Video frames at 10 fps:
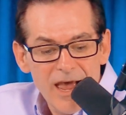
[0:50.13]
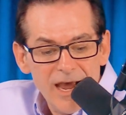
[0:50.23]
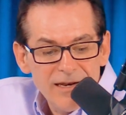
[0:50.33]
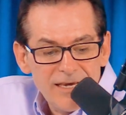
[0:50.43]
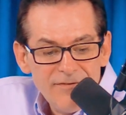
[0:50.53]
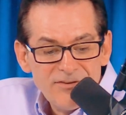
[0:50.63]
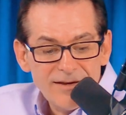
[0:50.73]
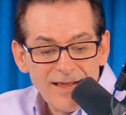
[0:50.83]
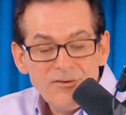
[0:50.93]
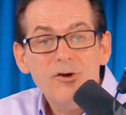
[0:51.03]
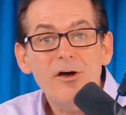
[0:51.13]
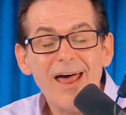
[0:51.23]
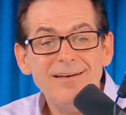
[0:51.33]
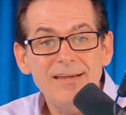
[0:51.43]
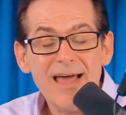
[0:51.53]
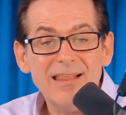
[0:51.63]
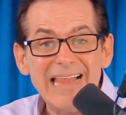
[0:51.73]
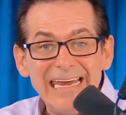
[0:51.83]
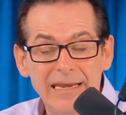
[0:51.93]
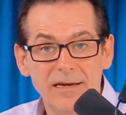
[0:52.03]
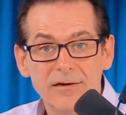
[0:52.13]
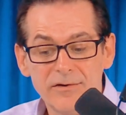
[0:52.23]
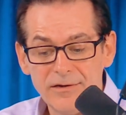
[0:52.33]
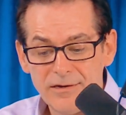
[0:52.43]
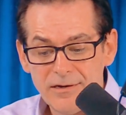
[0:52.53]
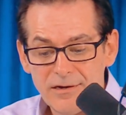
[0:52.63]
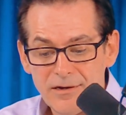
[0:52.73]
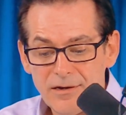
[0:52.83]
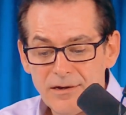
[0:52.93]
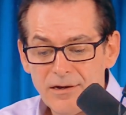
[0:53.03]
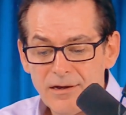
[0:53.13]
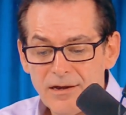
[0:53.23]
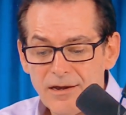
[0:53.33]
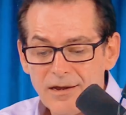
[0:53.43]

And Keith said, That's a good idea. I like it. Mm, we all know the